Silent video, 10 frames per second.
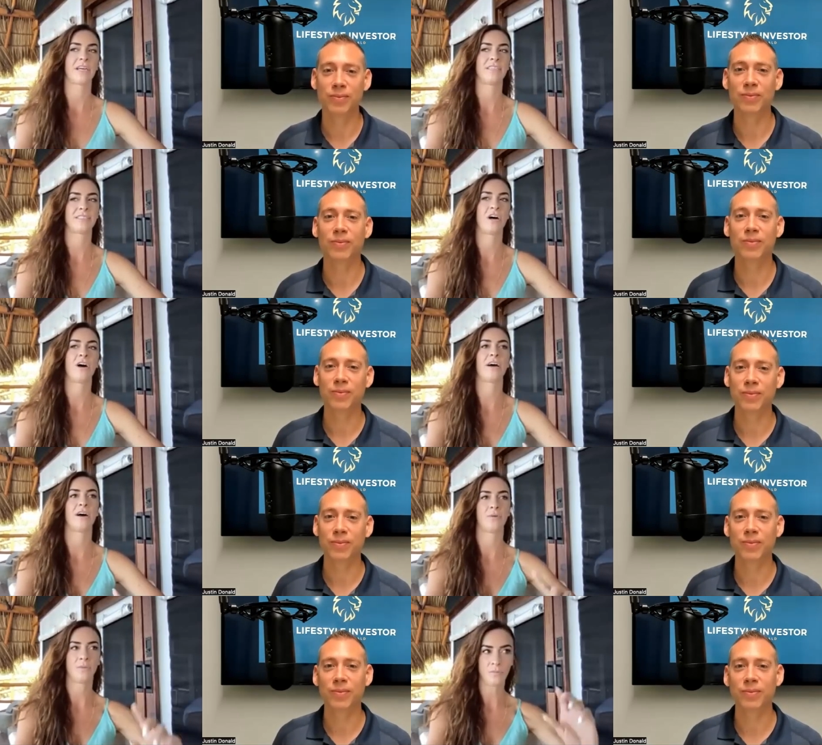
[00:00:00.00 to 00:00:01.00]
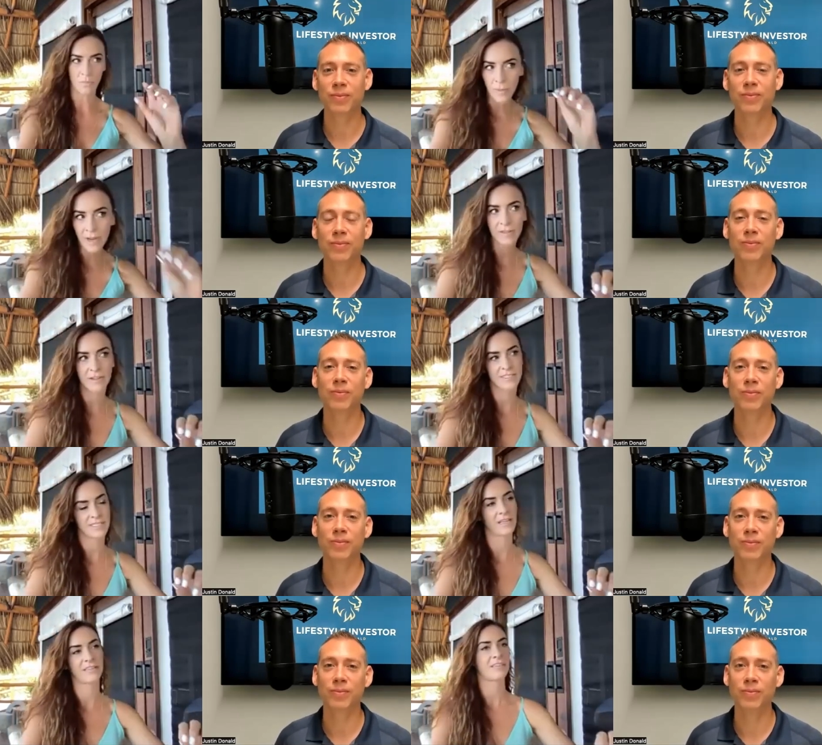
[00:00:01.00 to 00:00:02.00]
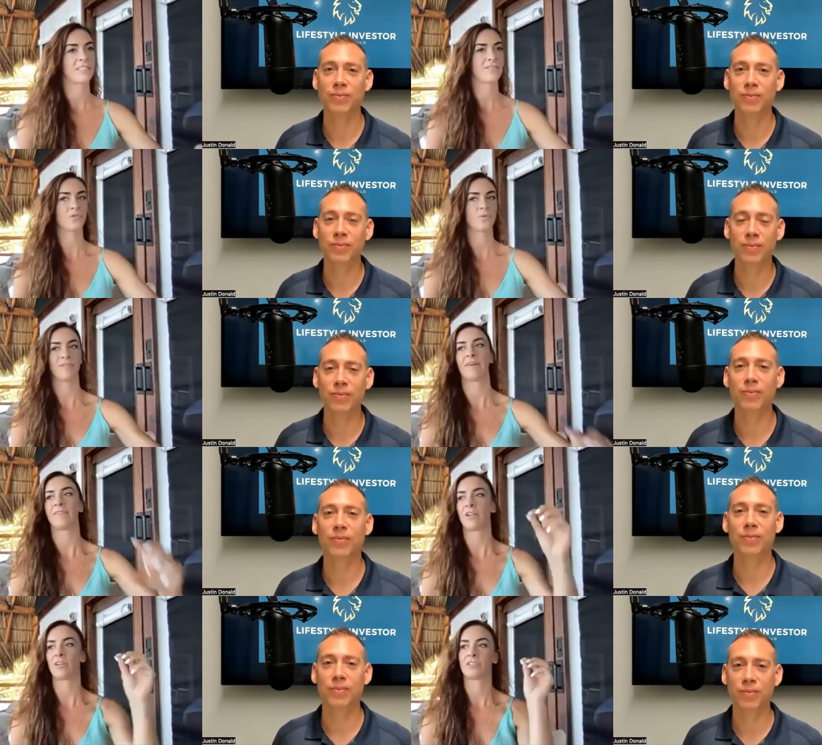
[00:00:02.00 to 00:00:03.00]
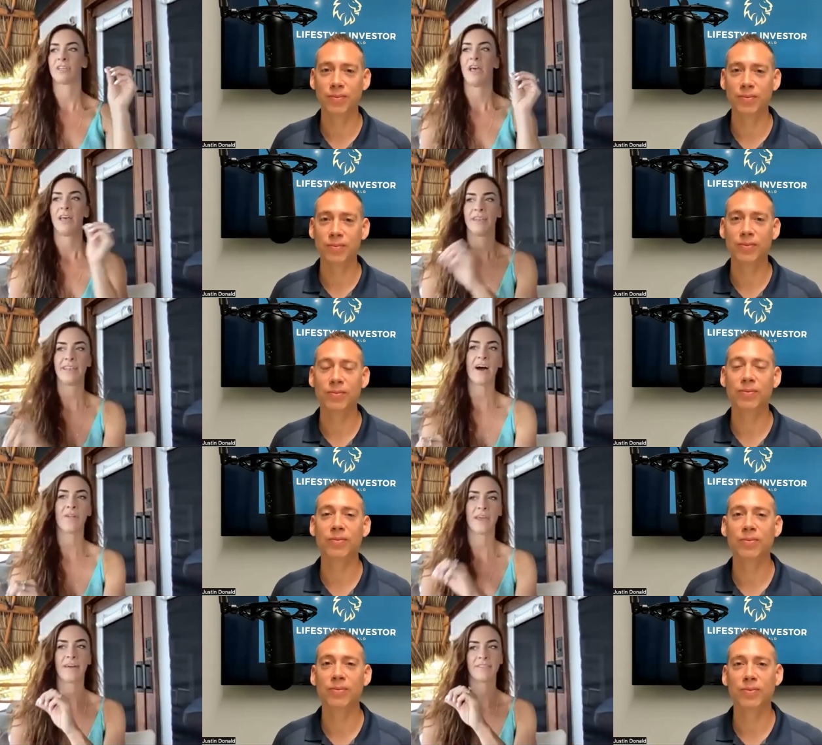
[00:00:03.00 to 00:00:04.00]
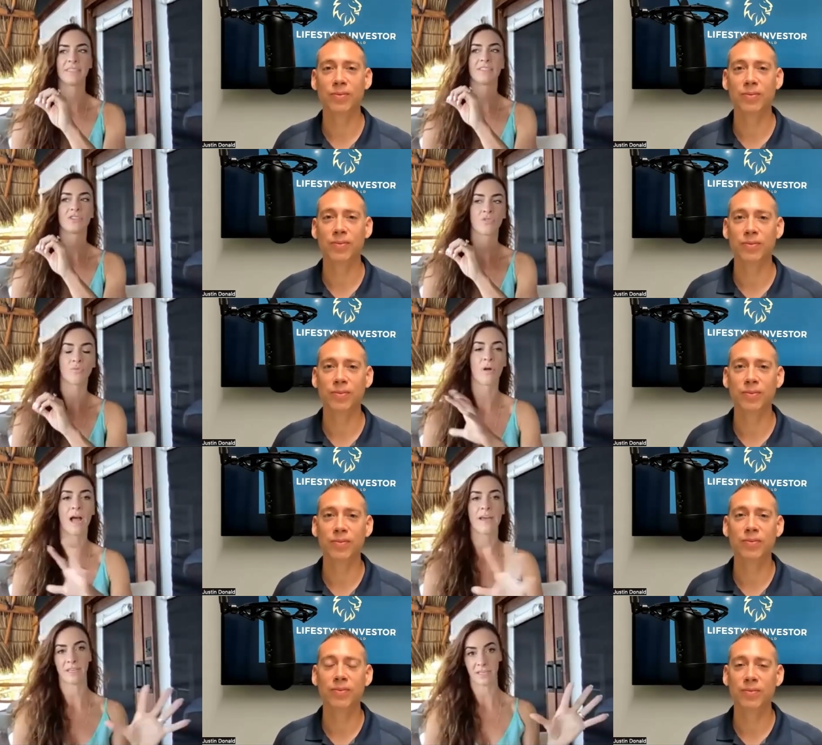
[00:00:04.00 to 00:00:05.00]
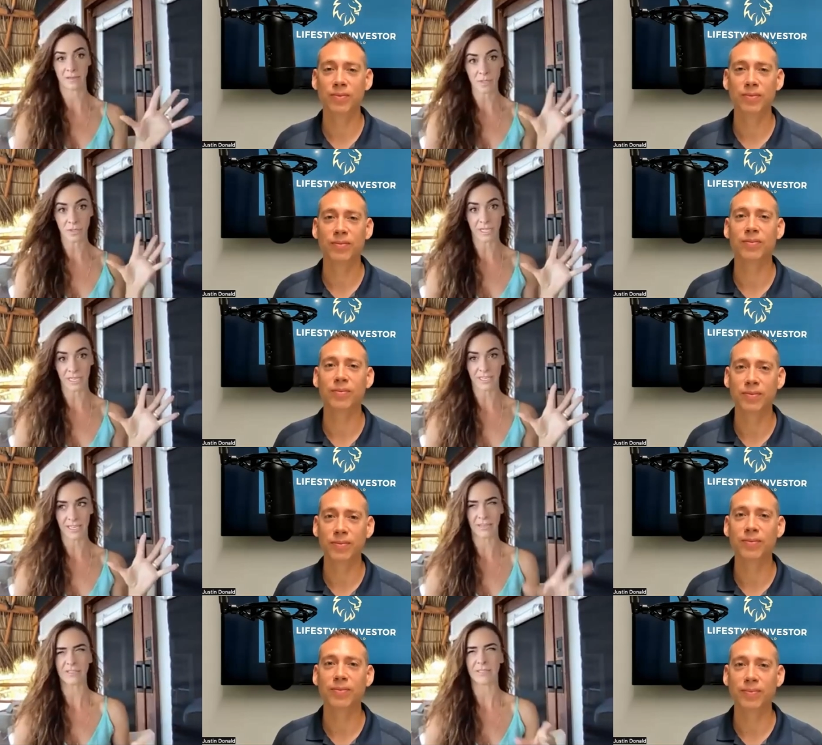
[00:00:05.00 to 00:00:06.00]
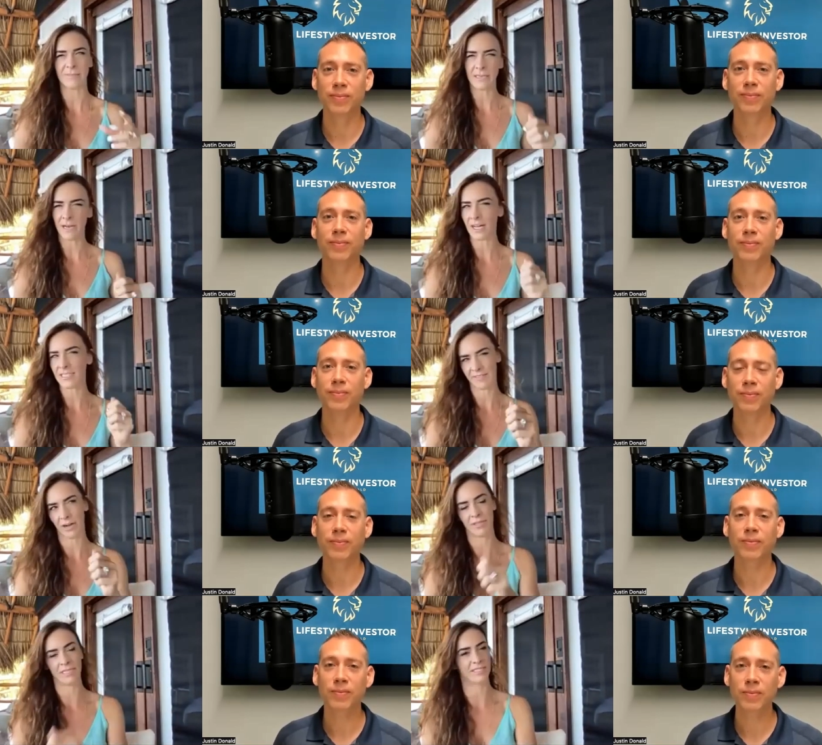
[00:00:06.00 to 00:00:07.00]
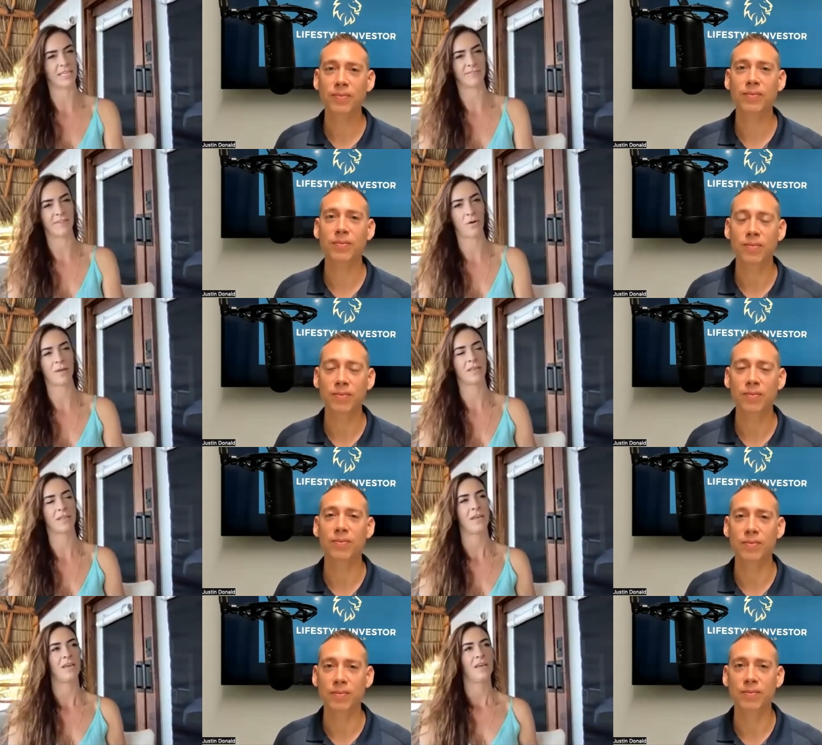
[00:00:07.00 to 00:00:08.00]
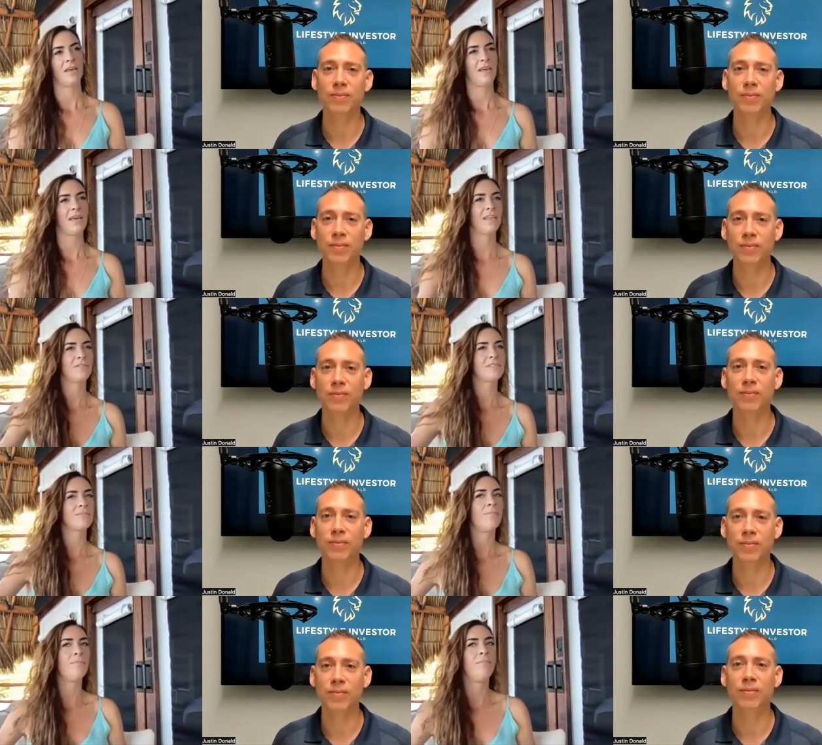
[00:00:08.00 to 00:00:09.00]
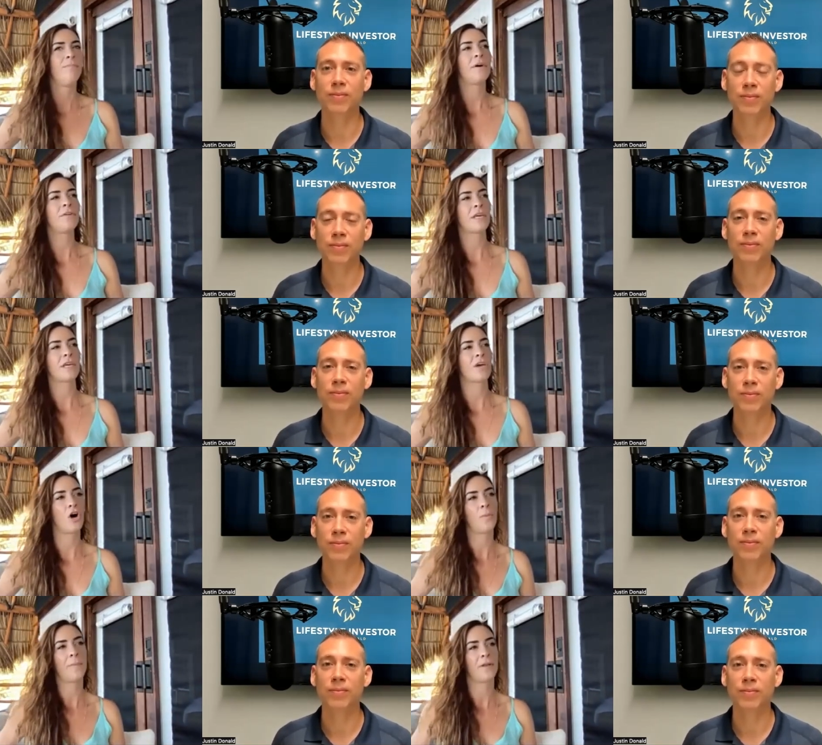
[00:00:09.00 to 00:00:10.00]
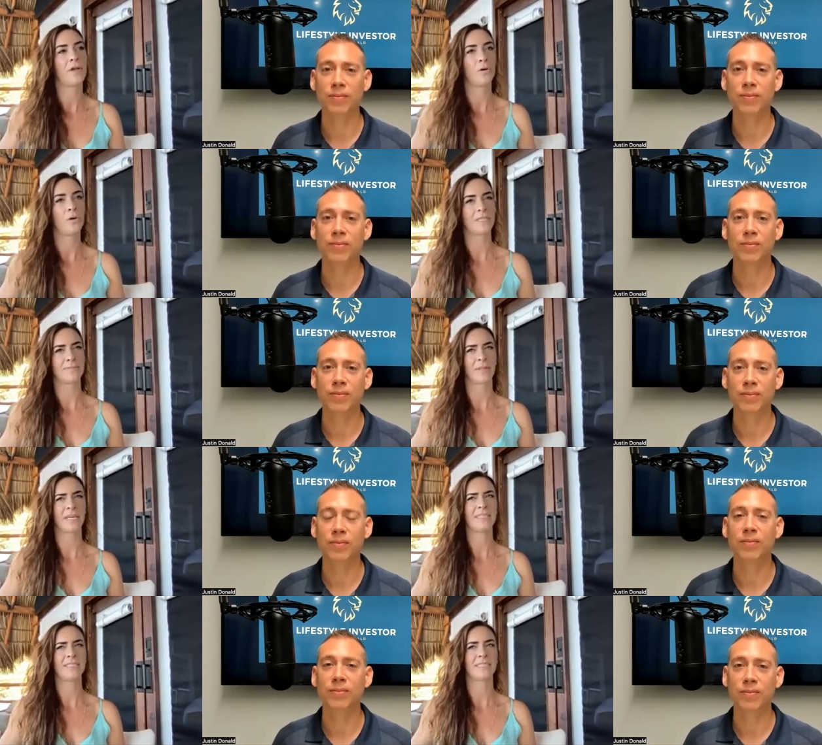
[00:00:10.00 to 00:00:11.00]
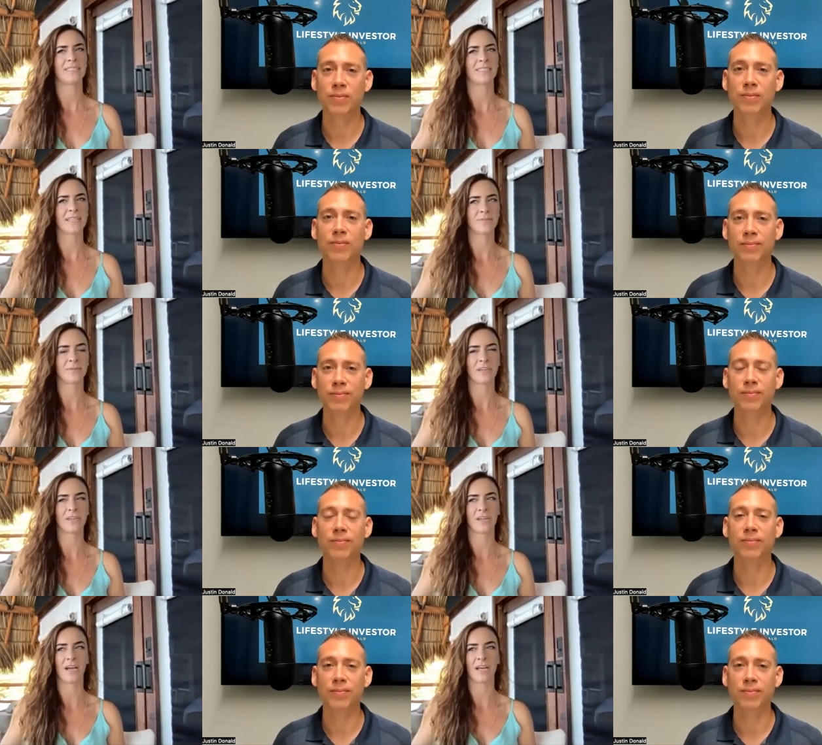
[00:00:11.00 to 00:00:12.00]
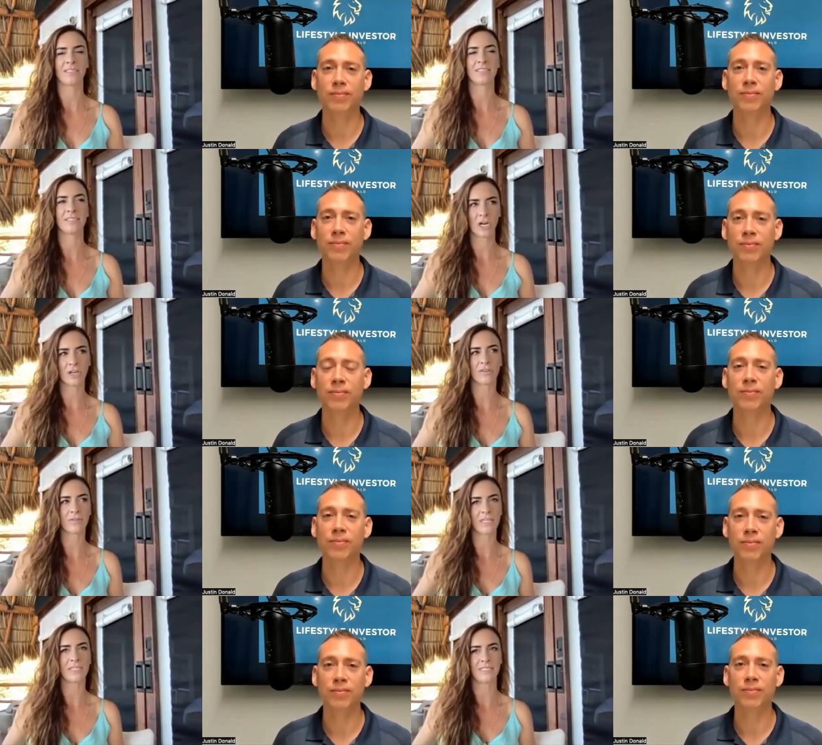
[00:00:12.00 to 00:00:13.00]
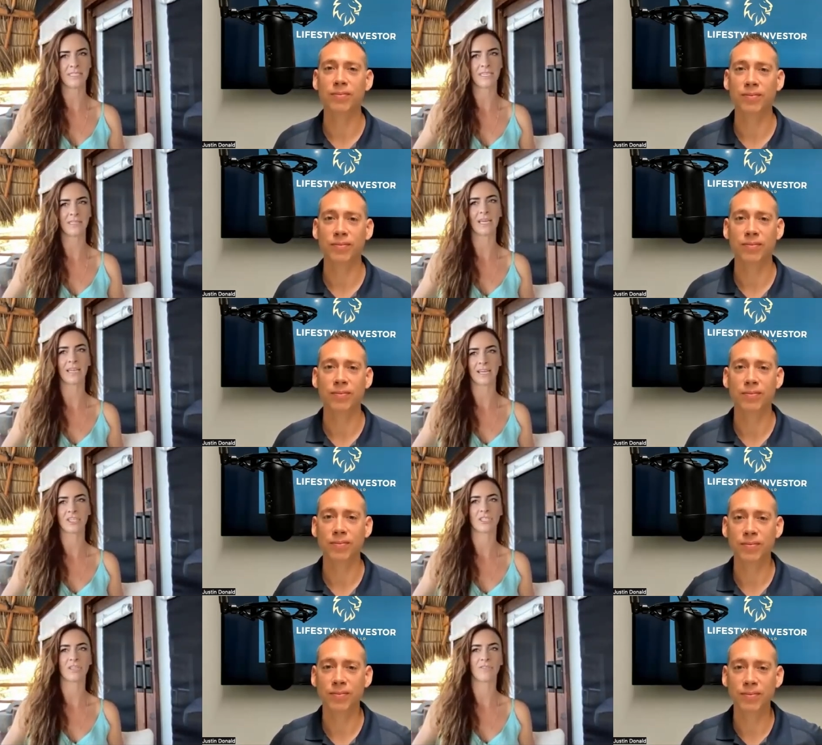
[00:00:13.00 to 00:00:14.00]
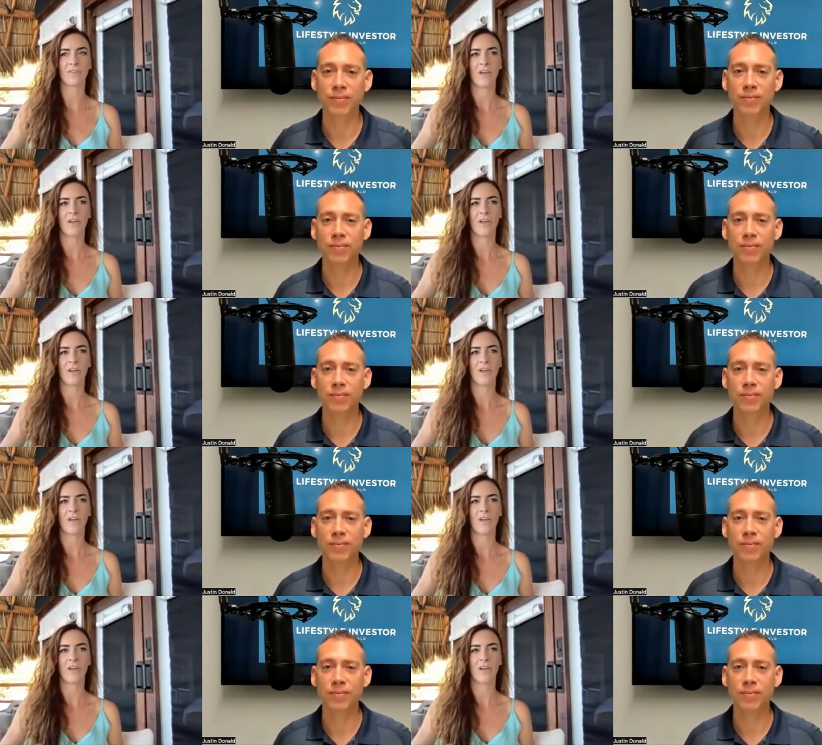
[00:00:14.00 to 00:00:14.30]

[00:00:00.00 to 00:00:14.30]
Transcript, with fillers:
Speaker 1: and I saw how where they're selling their kids for $25. Now they have this thriving community. And it was because of our real estate development. And it was building hope in hopeless places. That's where I started really seeing the connection of